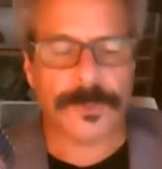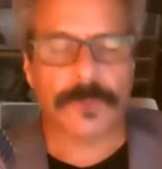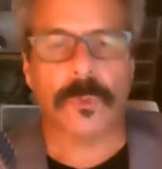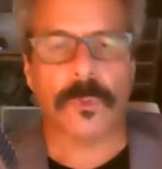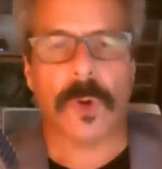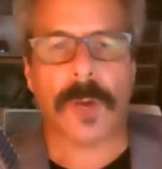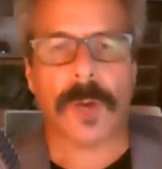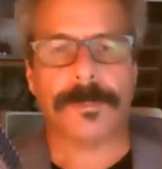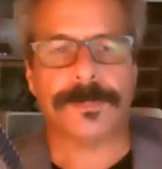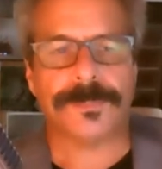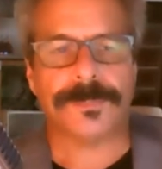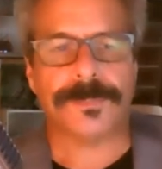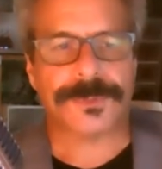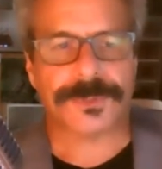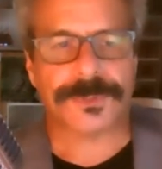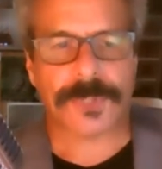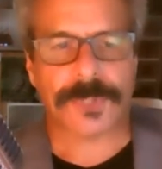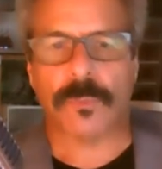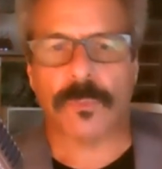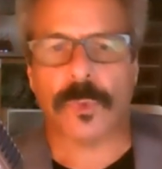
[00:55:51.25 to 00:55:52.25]
grew up
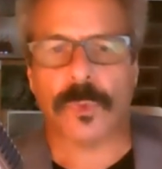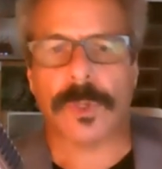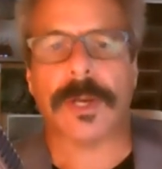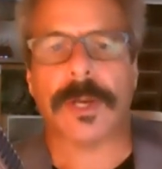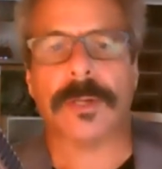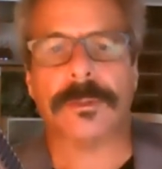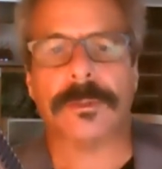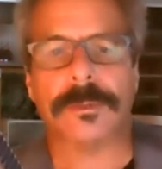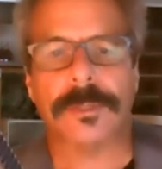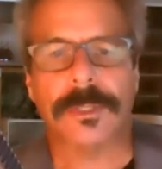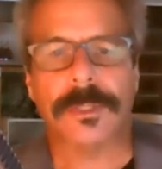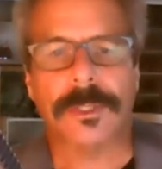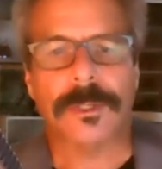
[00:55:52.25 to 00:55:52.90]
somewhere,